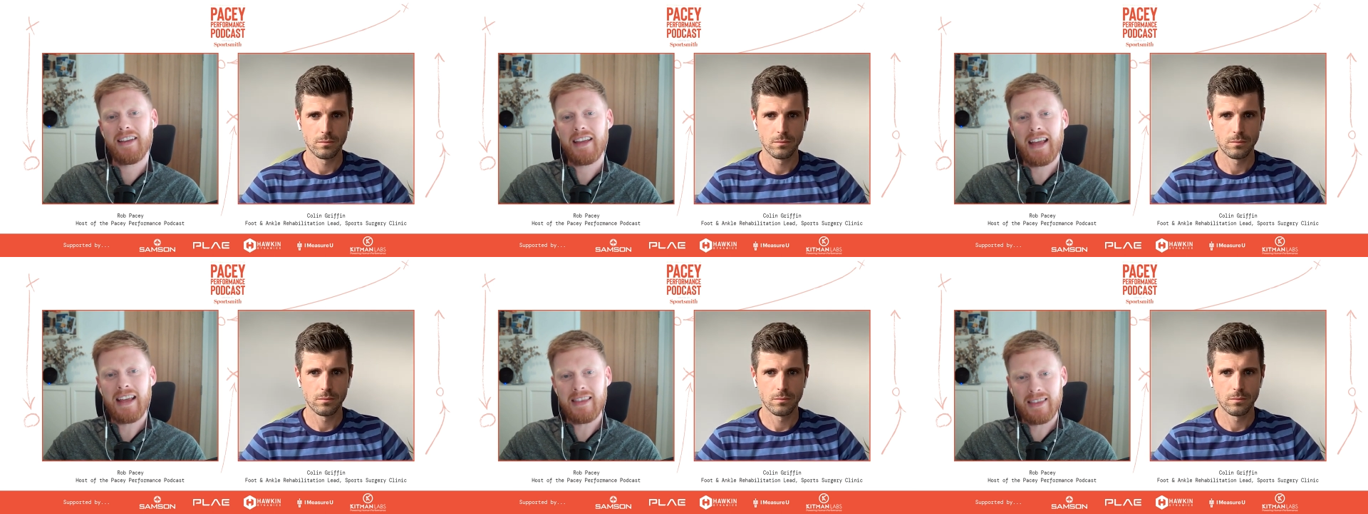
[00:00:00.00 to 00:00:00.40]

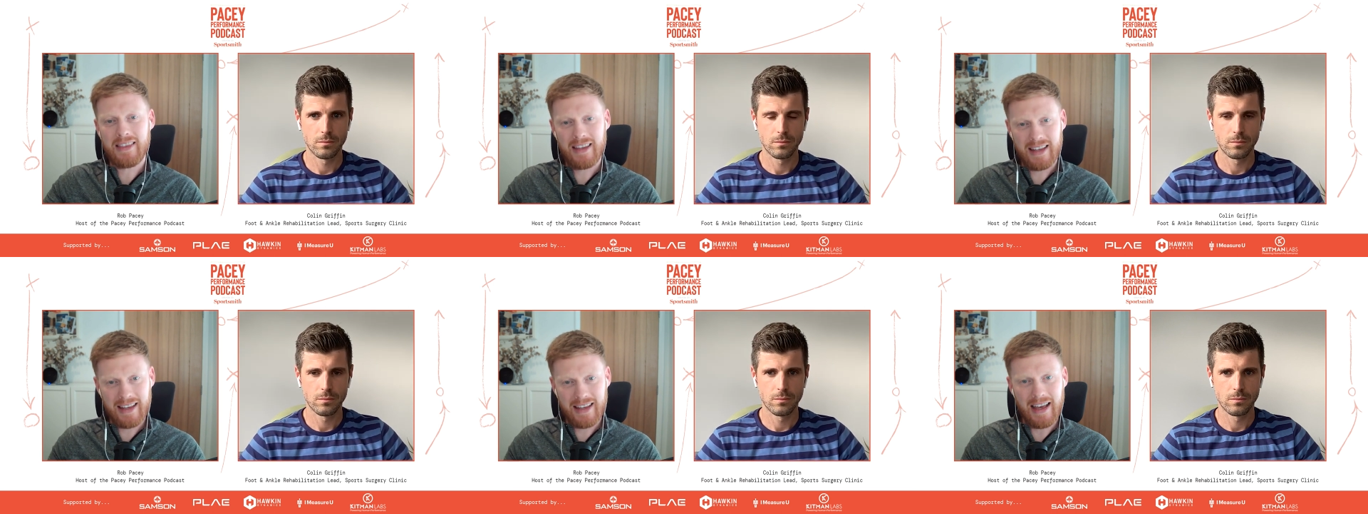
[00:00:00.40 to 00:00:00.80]
Speaker 1: in
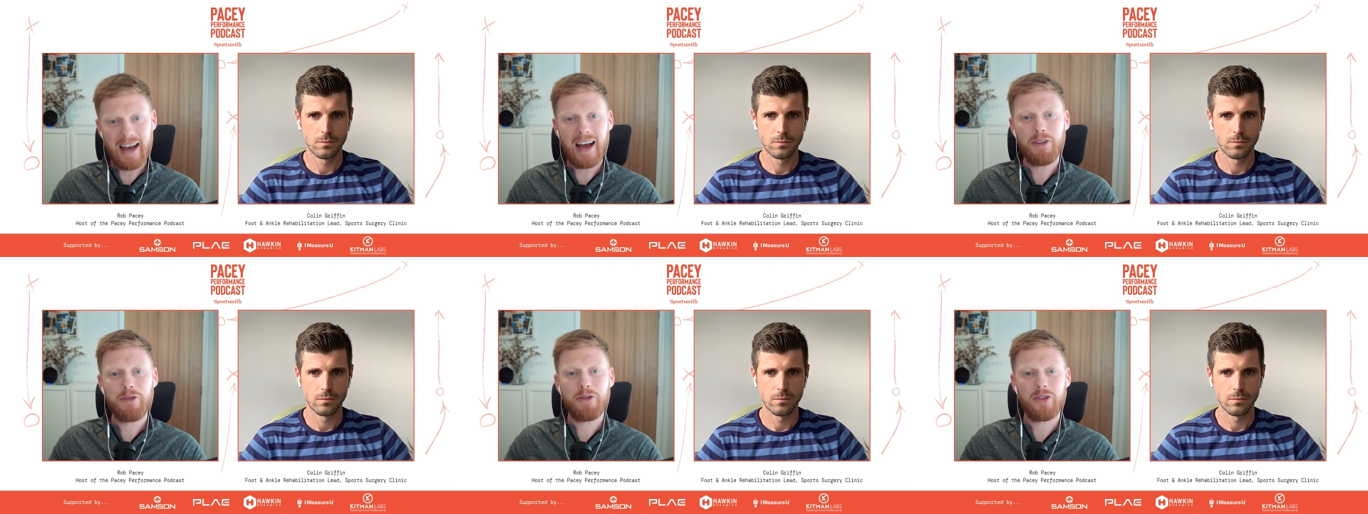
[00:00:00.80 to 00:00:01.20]
the
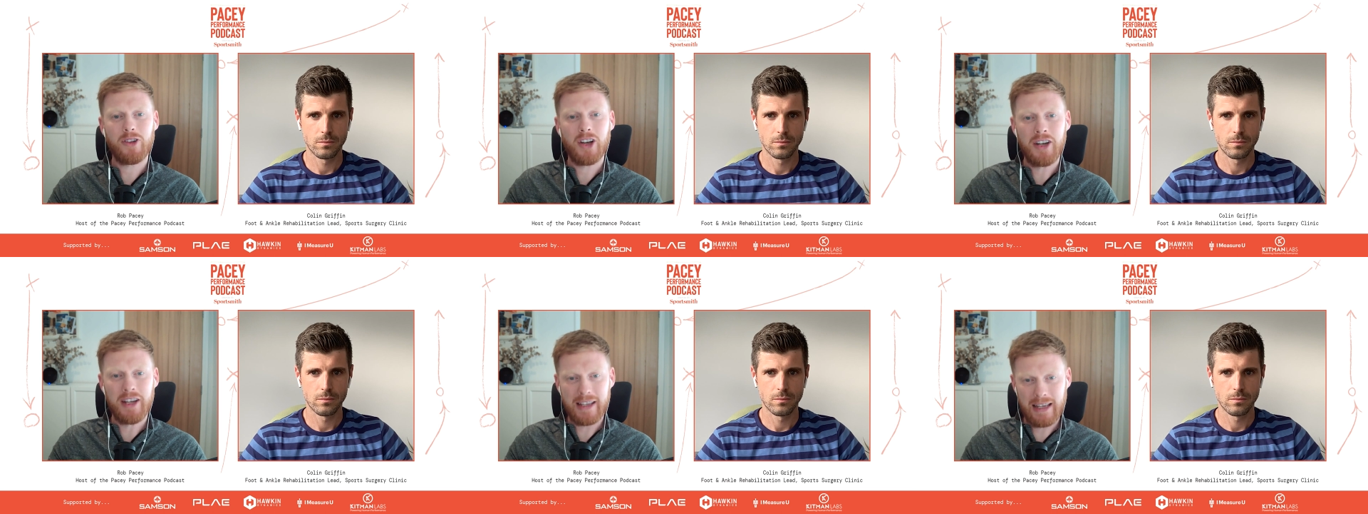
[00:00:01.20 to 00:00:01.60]
calf
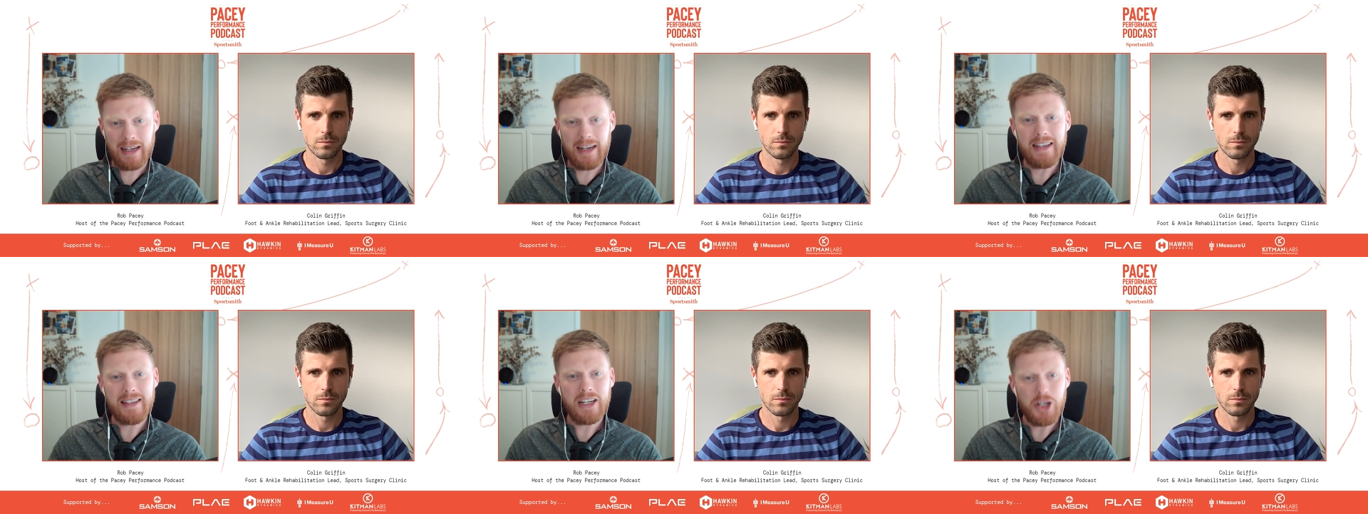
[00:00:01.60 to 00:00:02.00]
and
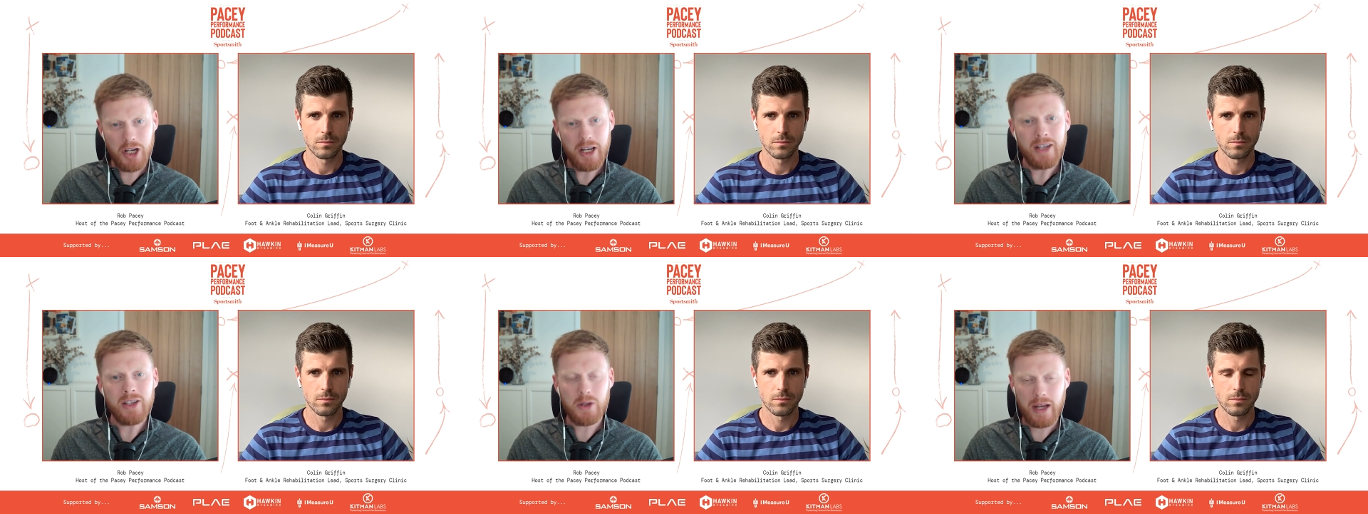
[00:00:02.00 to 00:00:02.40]
Achilles issue
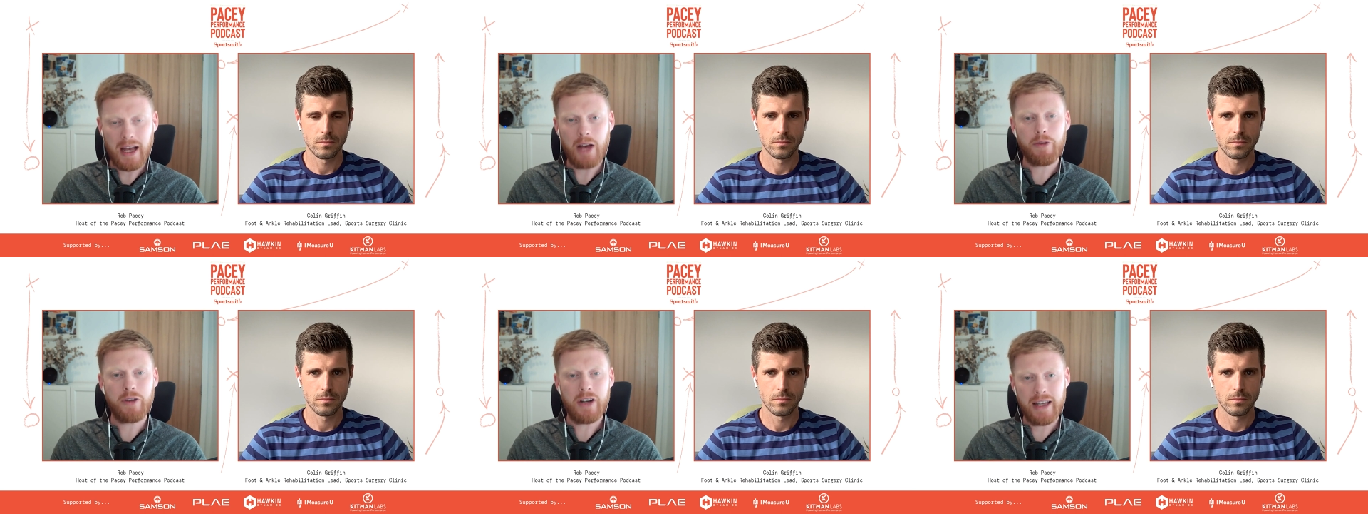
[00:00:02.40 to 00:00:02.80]
into
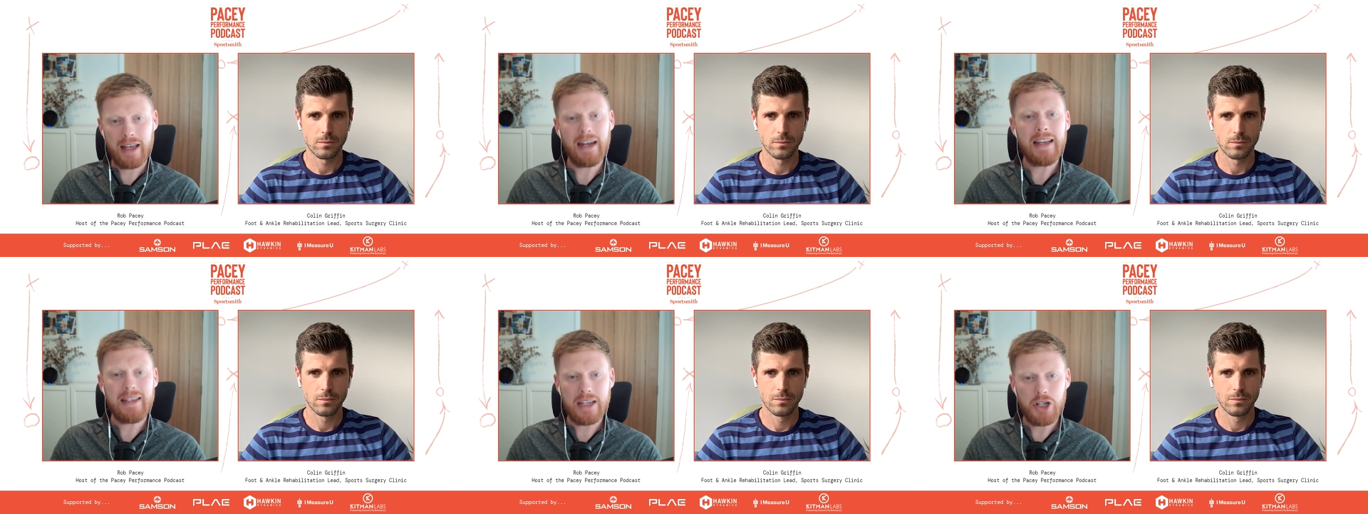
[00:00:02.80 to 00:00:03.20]
calf and
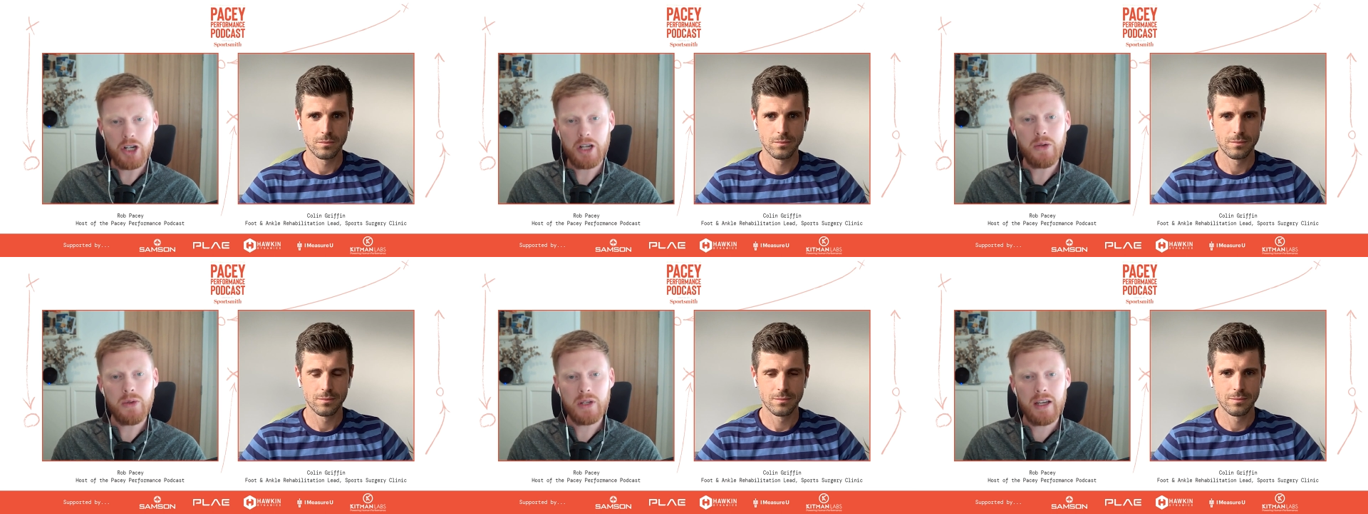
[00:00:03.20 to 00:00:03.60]
Achilles
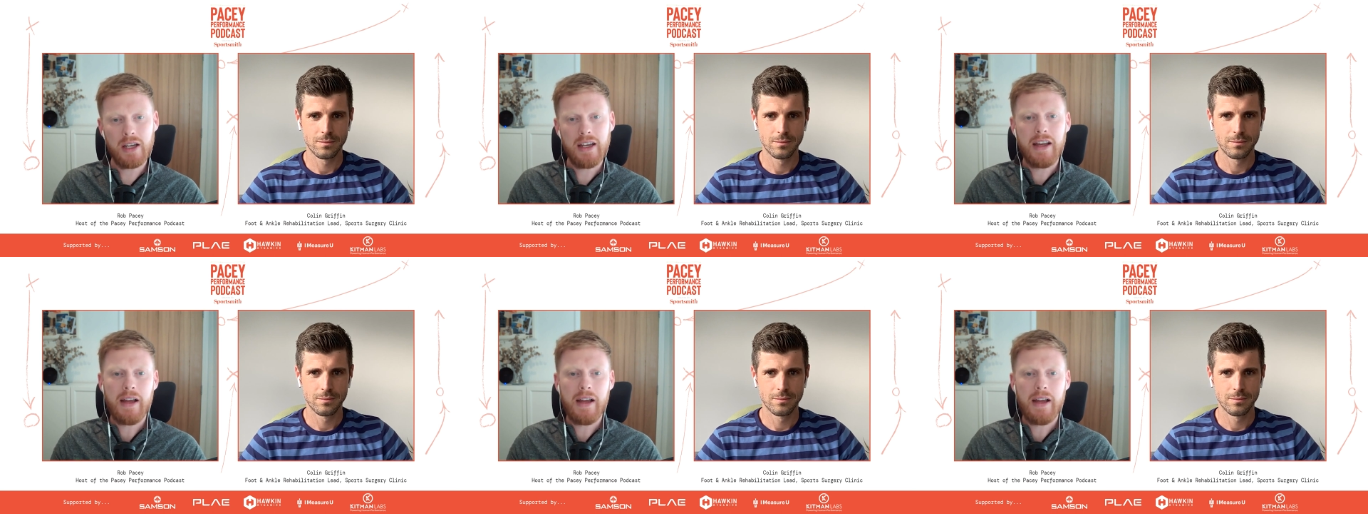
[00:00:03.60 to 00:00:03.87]
issues.